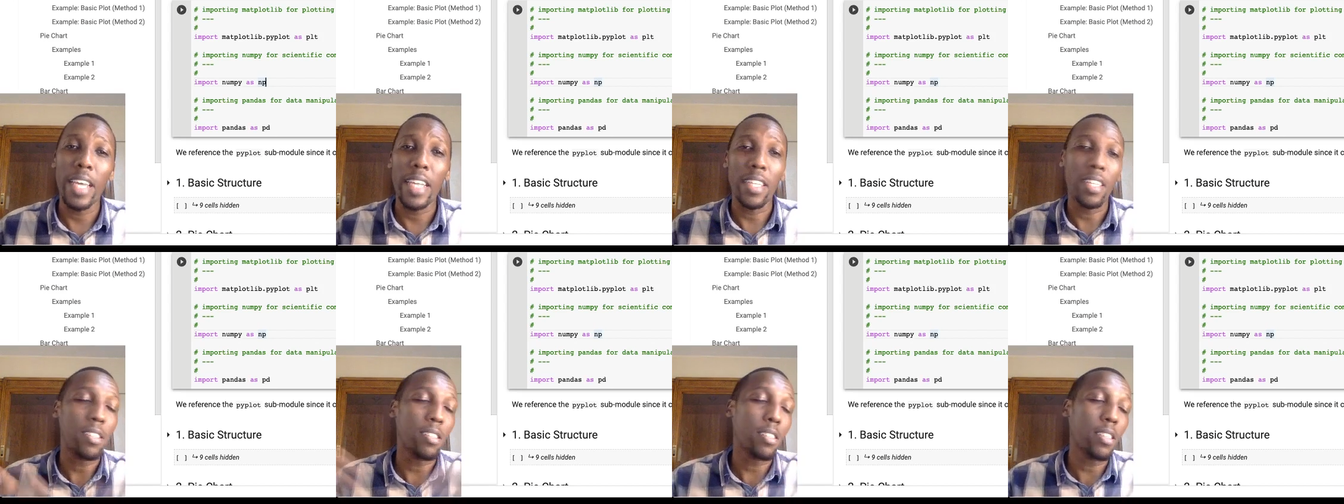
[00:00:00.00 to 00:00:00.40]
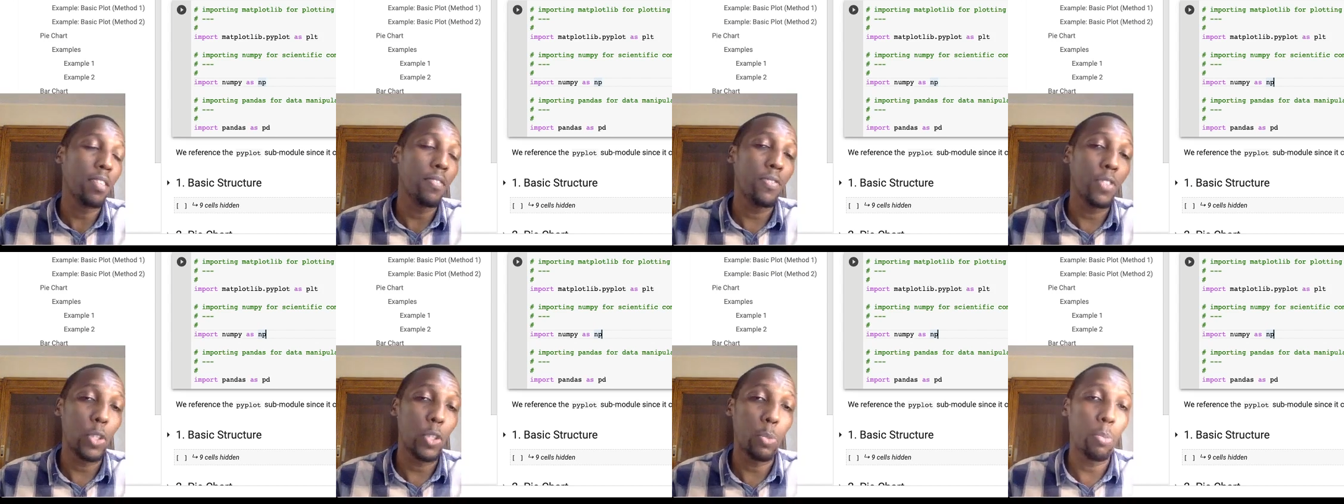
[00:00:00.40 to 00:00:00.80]
and it
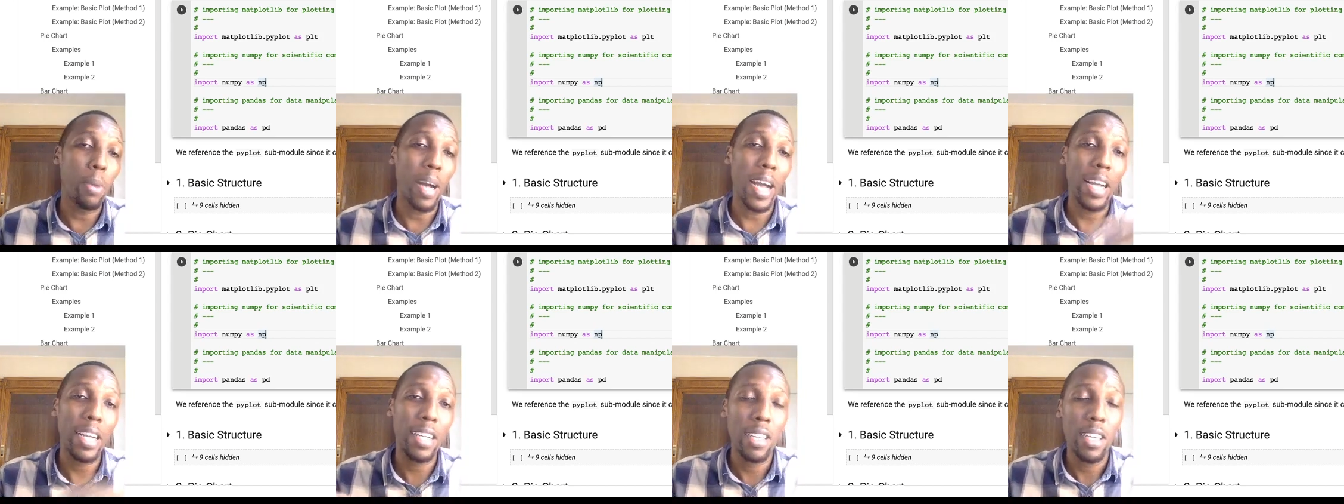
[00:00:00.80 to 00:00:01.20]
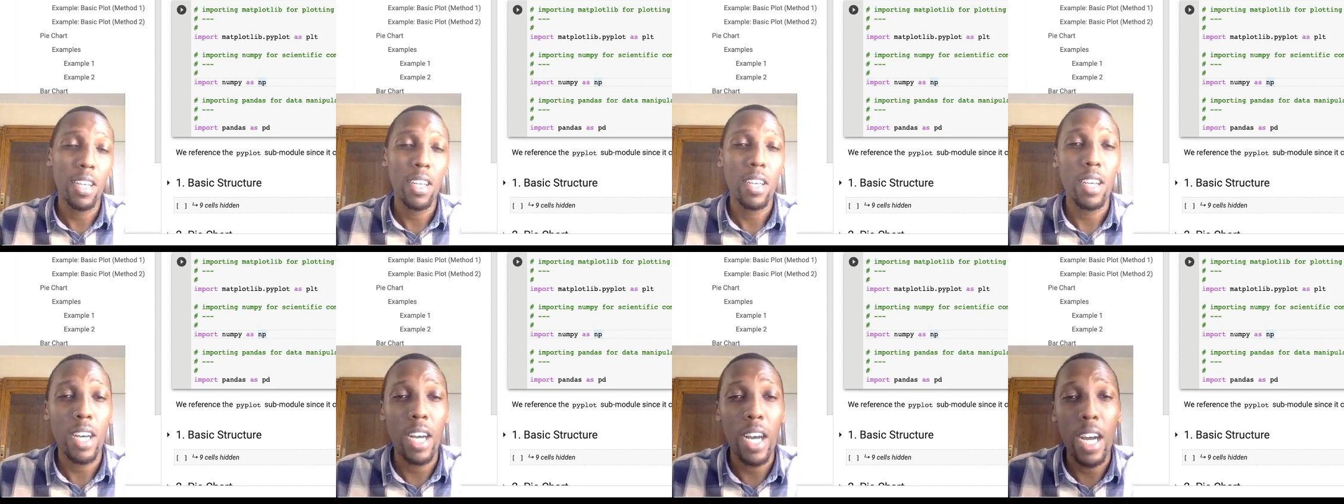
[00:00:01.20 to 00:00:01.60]
gives you back
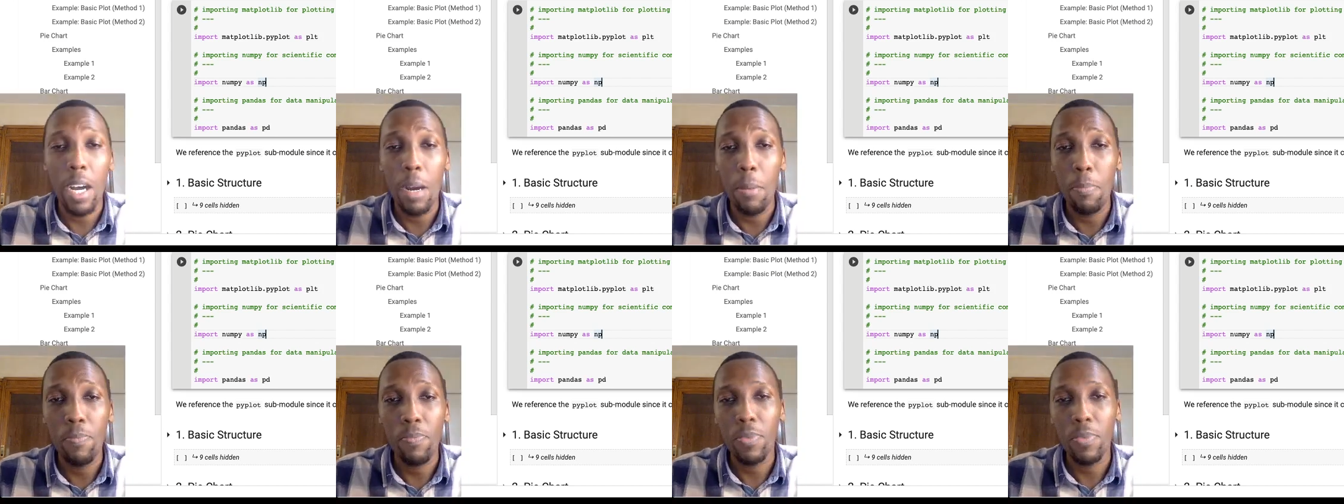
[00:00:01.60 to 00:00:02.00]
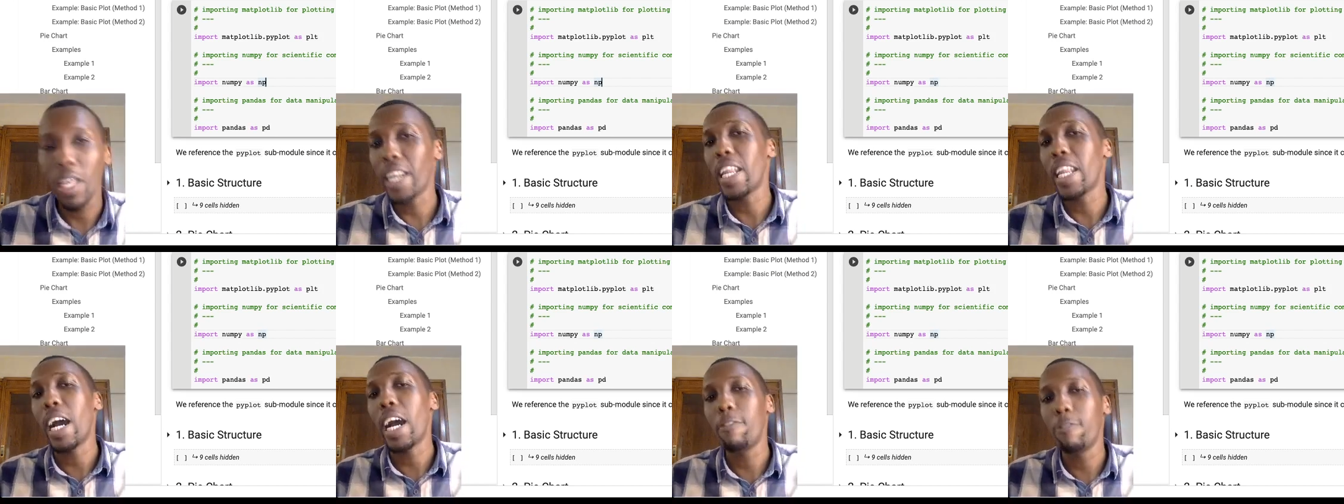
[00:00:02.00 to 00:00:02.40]
an
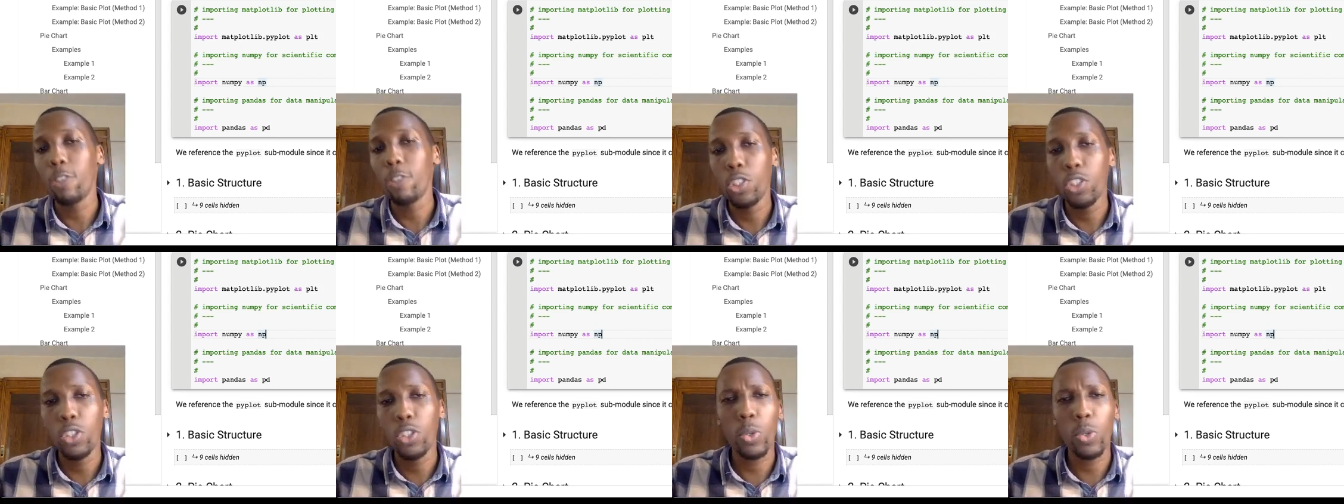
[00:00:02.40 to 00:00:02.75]
average.